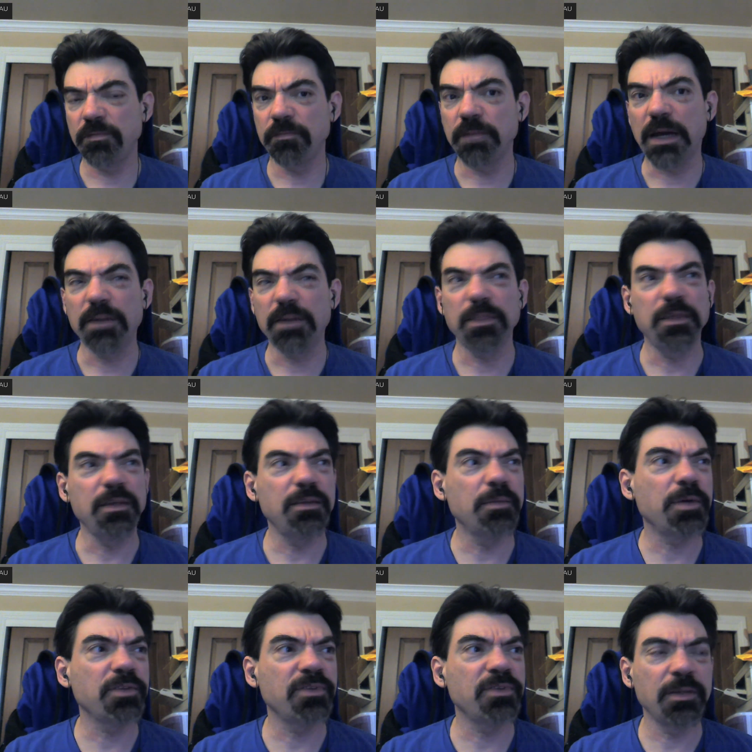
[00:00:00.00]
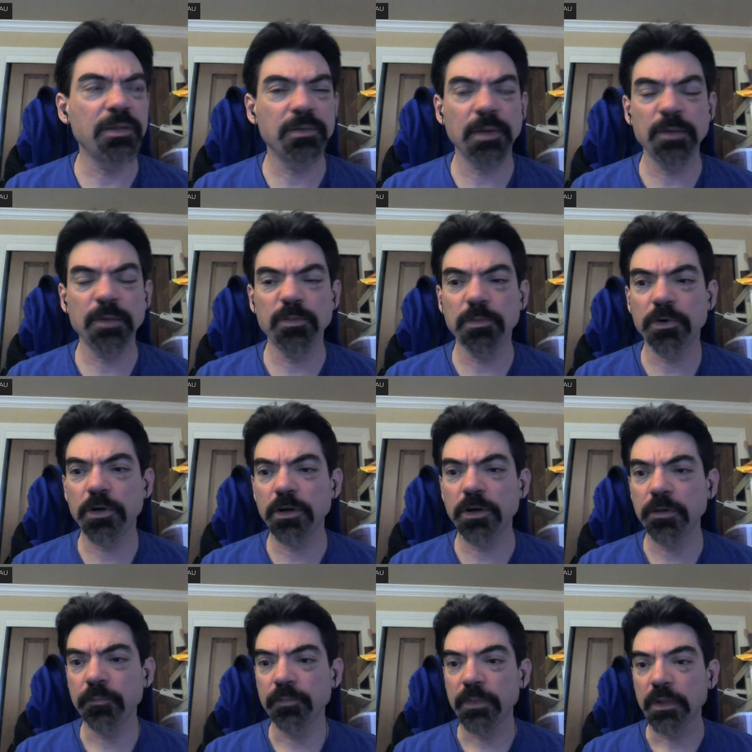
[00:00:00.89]
I think, about 10 times more.
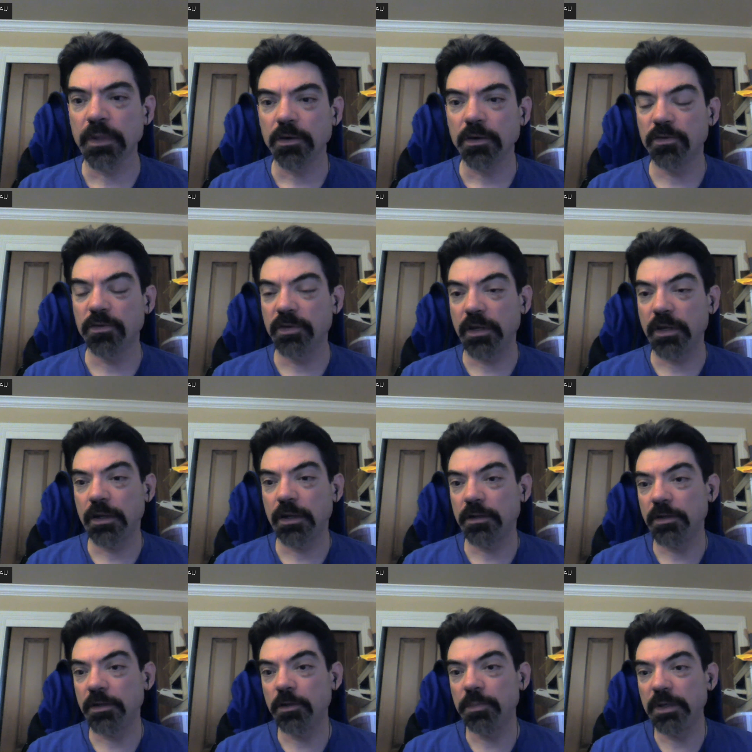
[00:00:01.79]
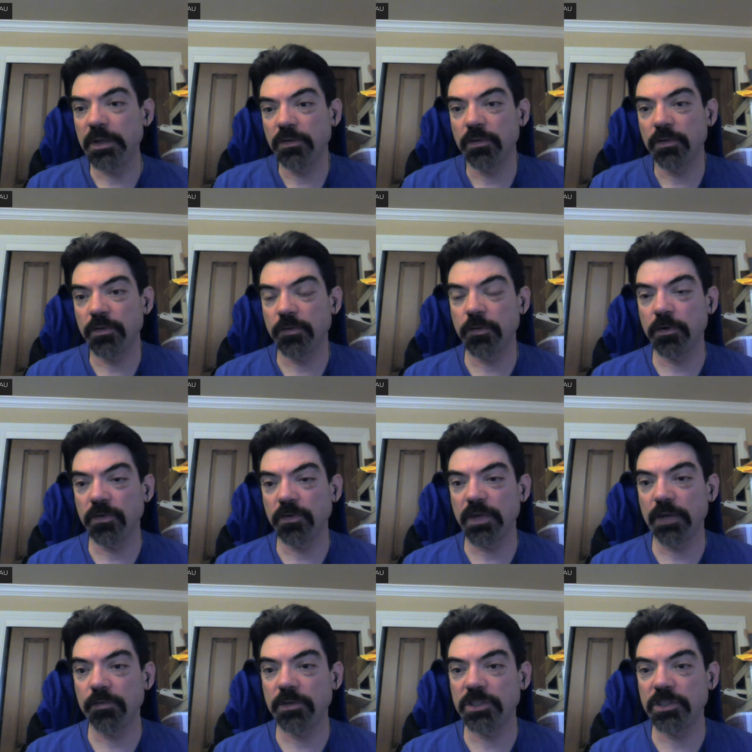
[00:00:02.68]
Because uh, NeoPixels, of course,
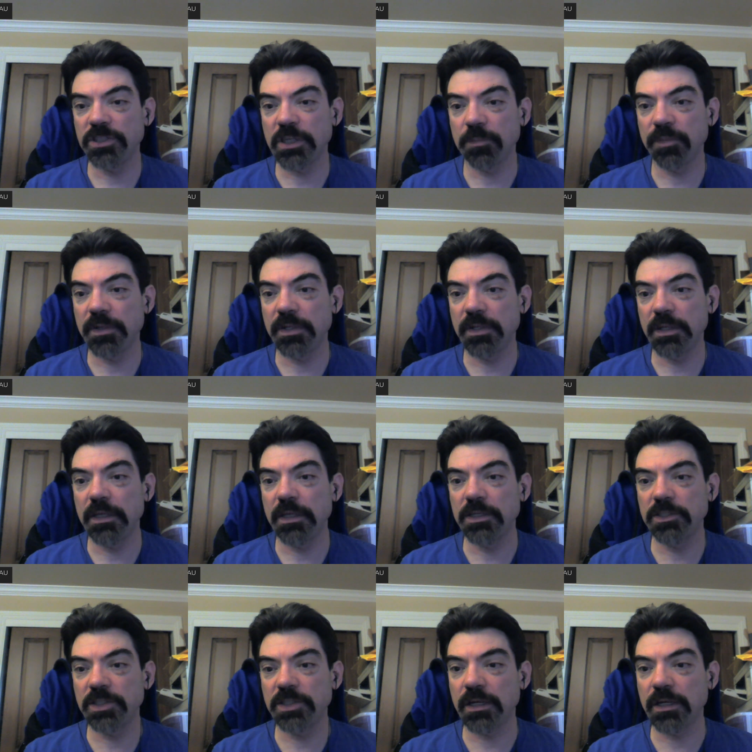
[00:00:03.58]
have a chip in each